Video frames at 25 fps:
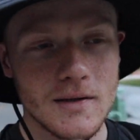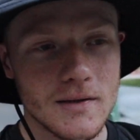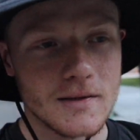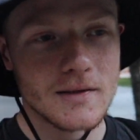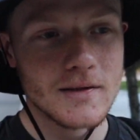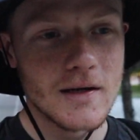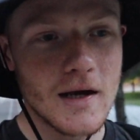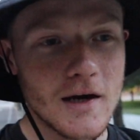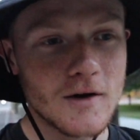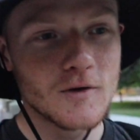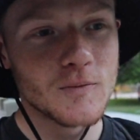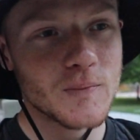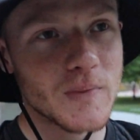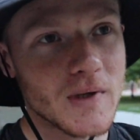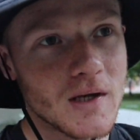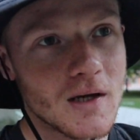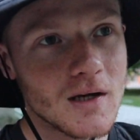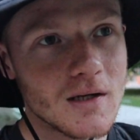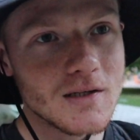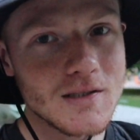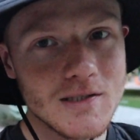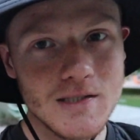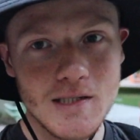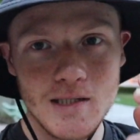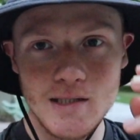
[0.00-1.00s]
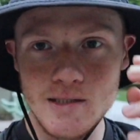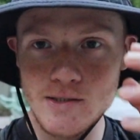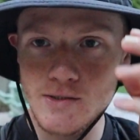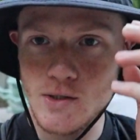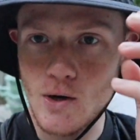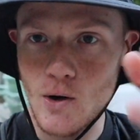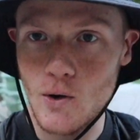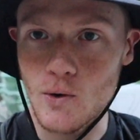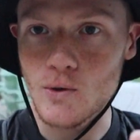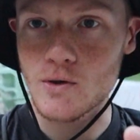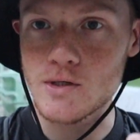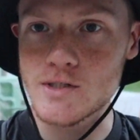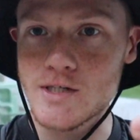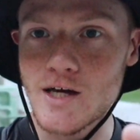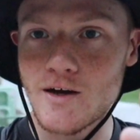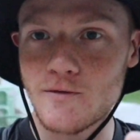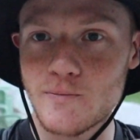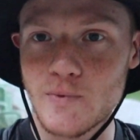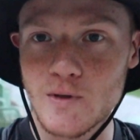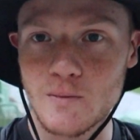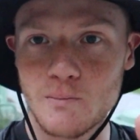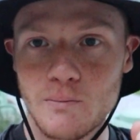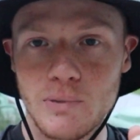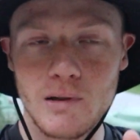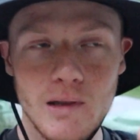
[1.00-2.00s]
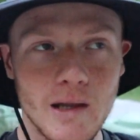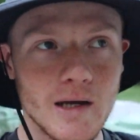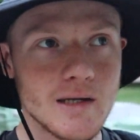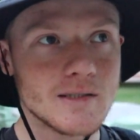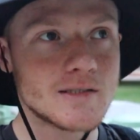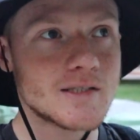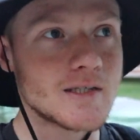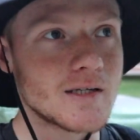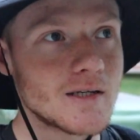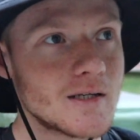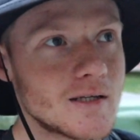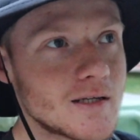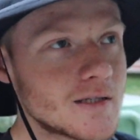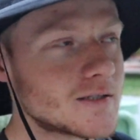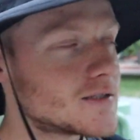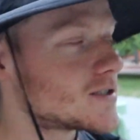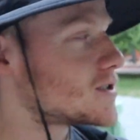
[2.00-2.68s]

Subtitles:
Now, because these oaks have been planted in